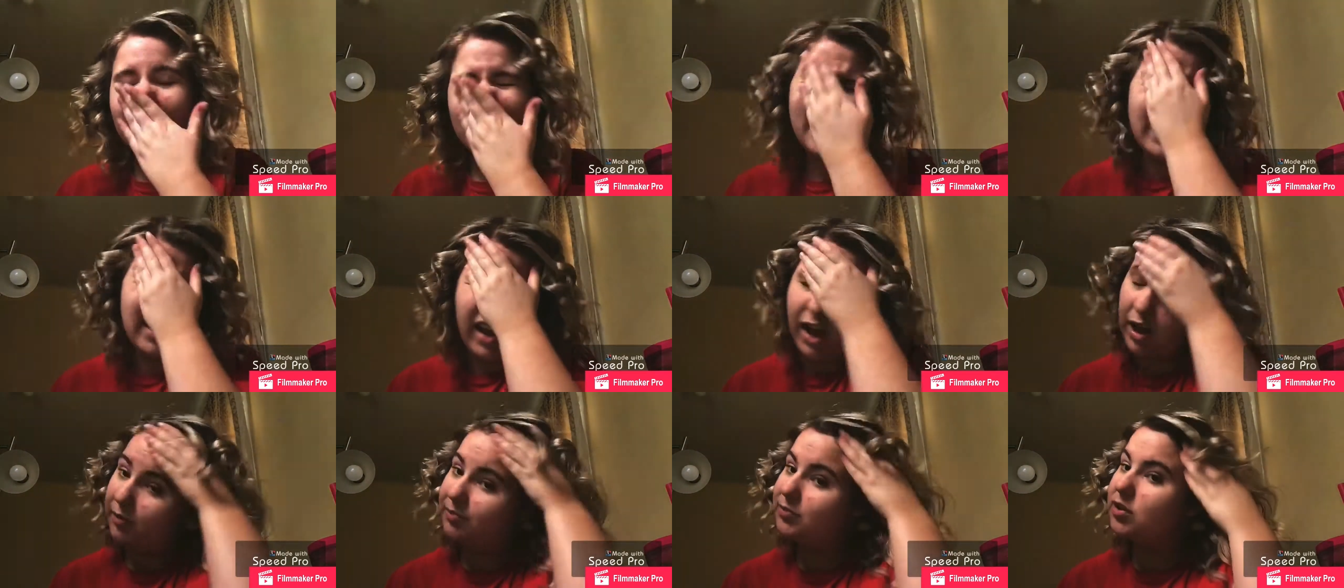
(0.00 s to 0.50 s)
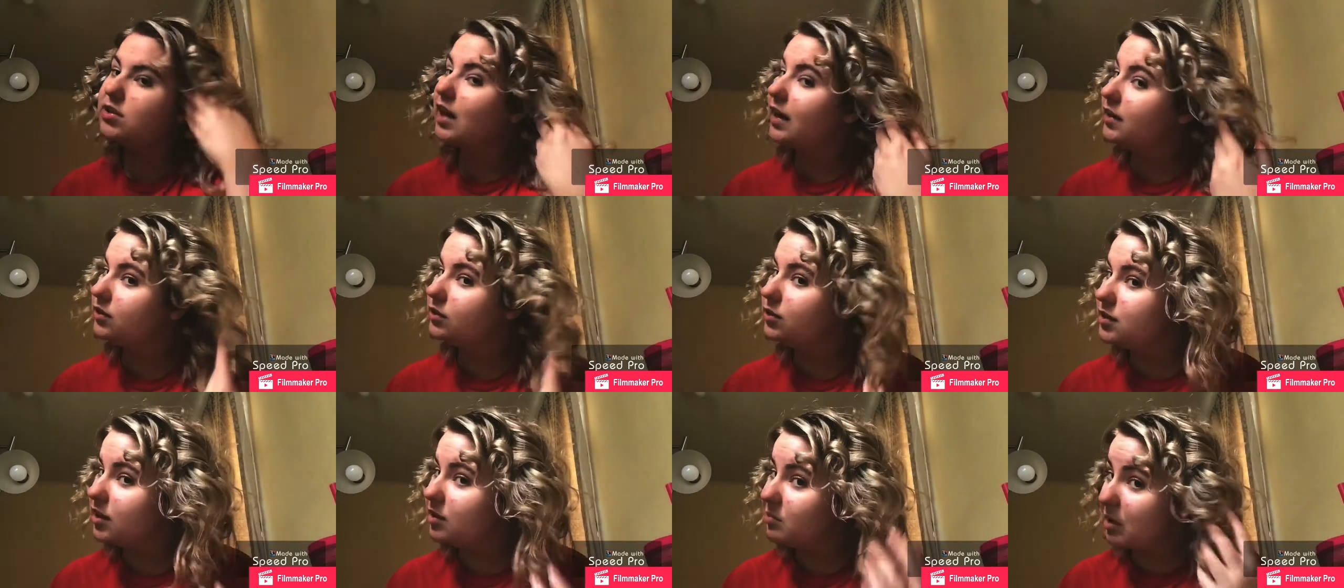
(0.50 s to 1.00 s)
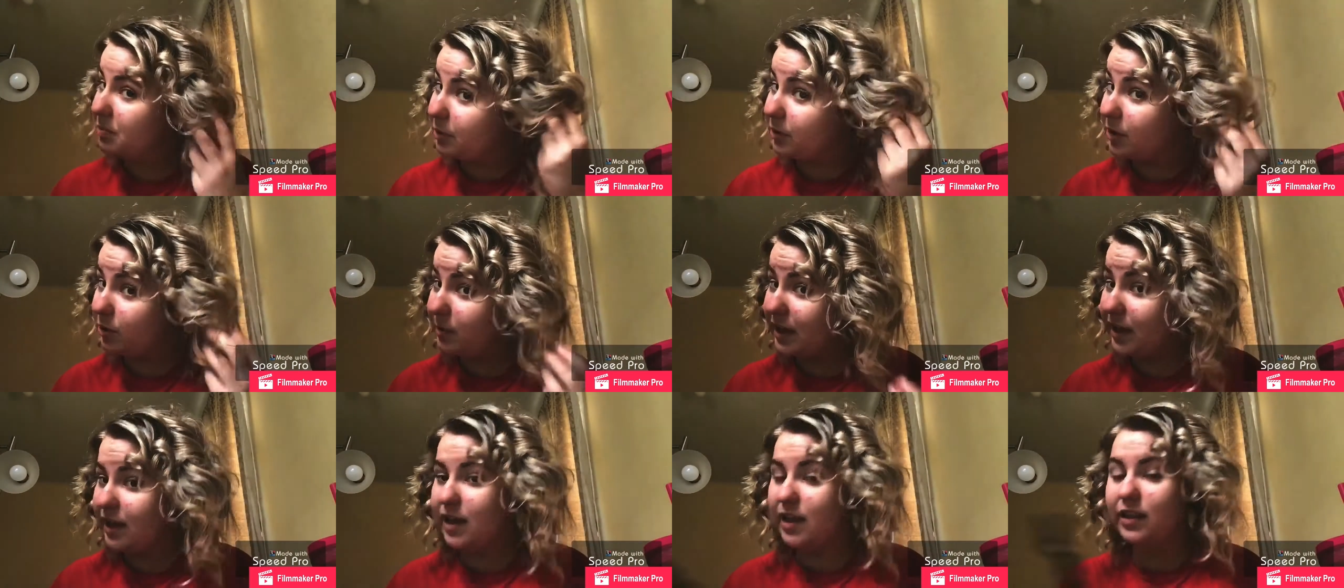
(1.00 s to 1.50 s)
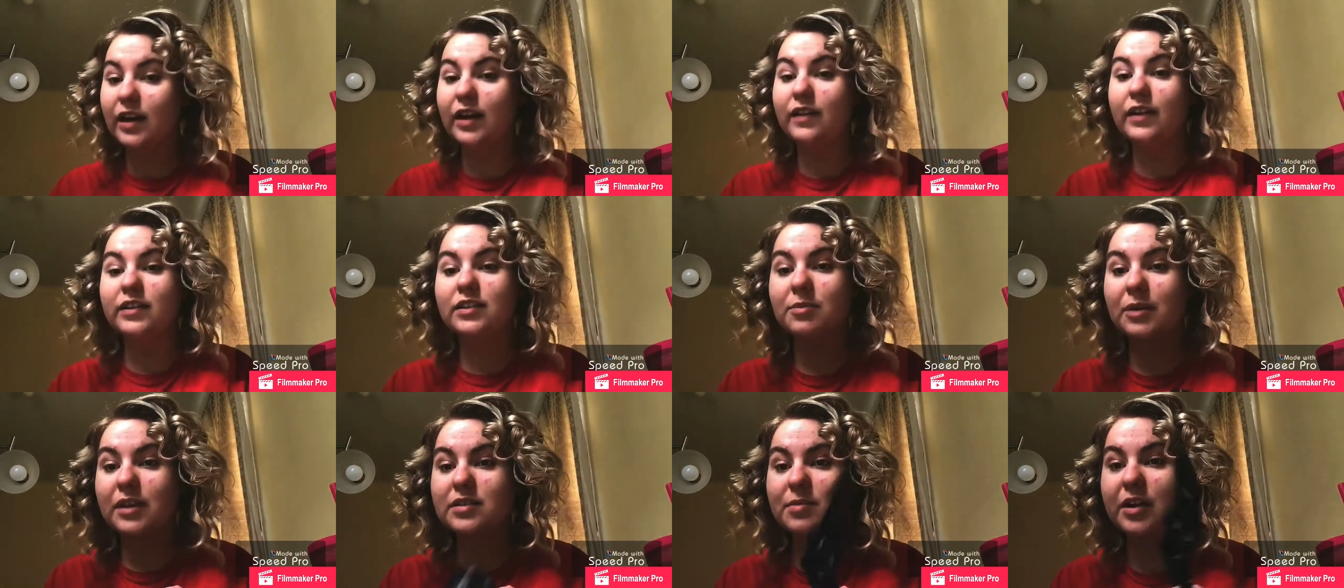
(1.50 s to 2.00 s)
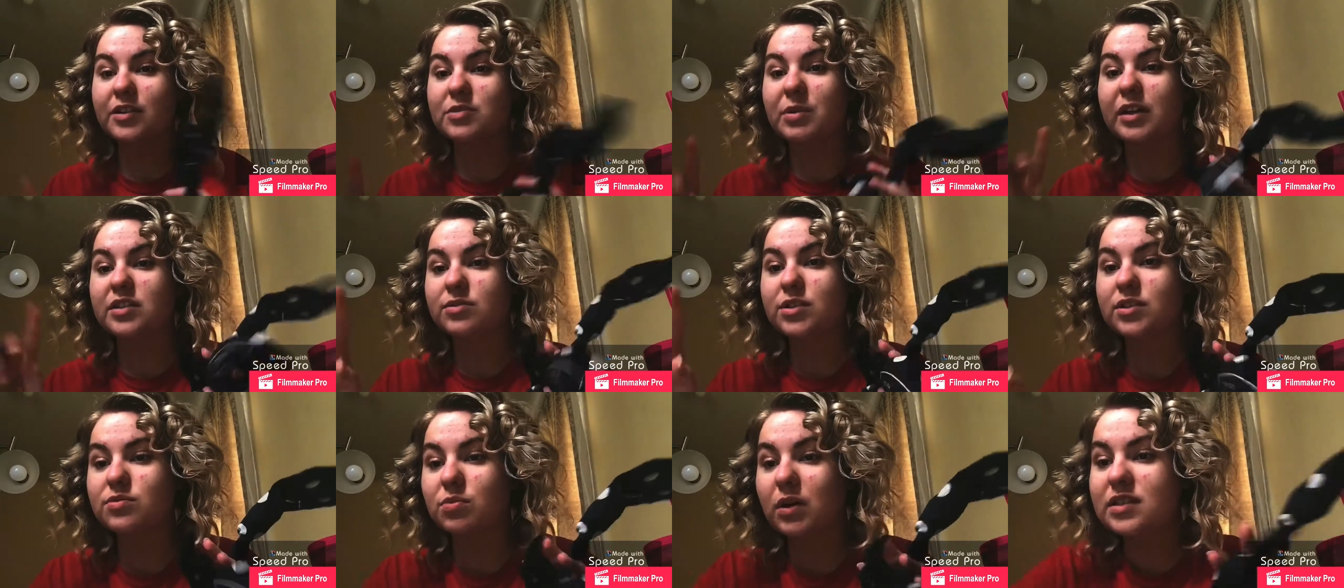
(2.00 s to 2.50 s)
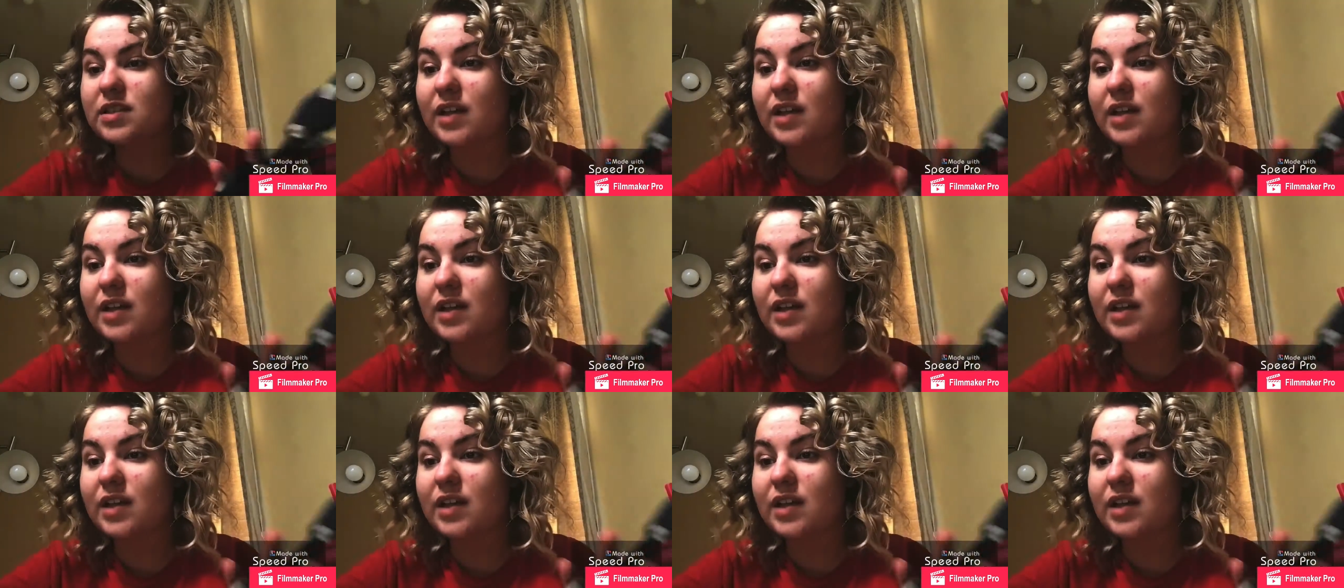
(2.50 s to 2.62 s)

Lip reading: just kind of loosen them up a little bit, and then I like to apply some hairspray. So just one sec.